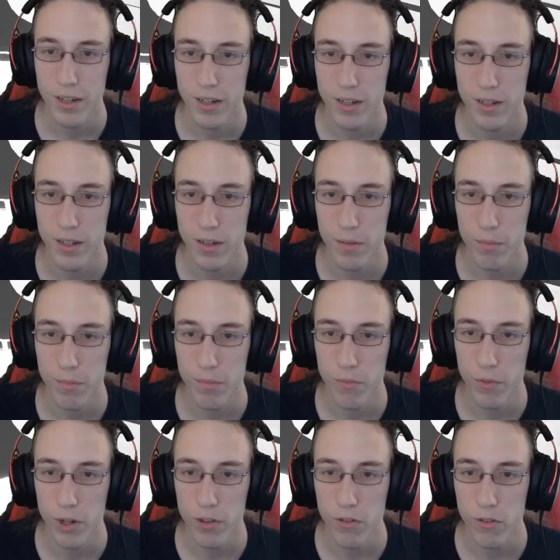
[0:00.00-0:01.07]
Uh,
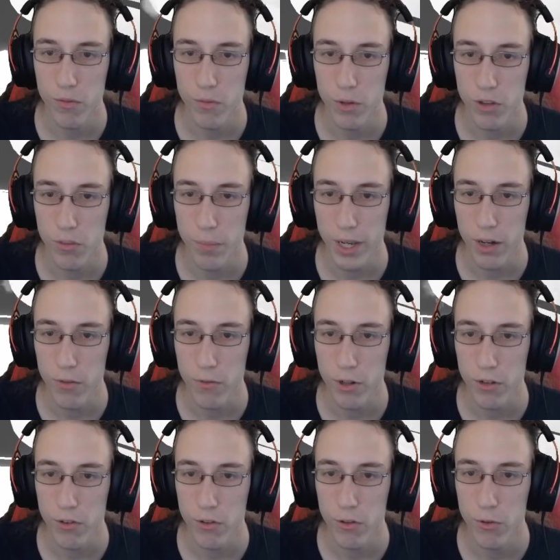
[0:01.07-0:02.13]
once once
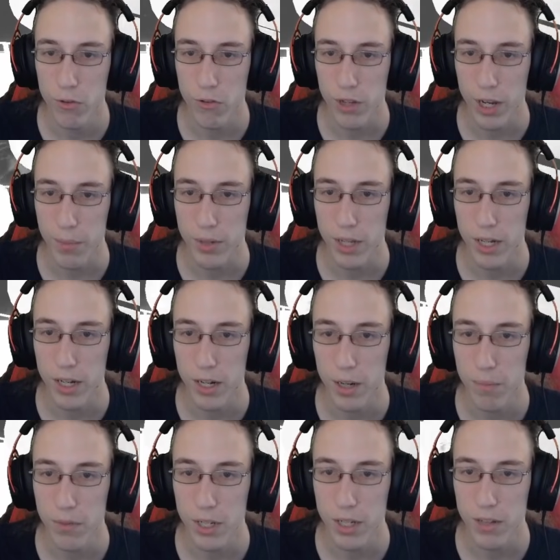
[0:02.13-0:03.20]
Battlefront 2 stopped getting
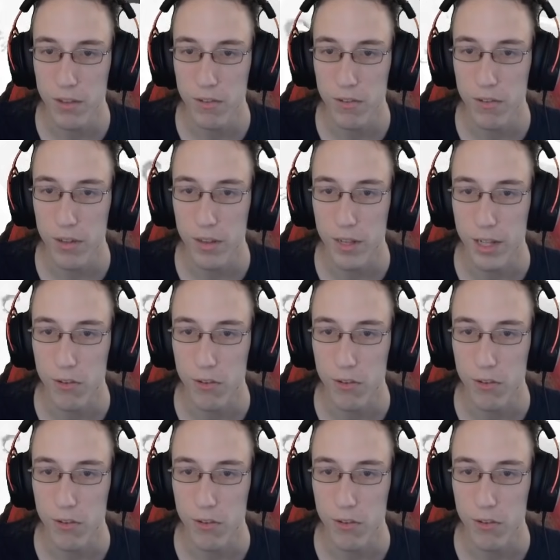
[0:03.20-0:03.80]
updates,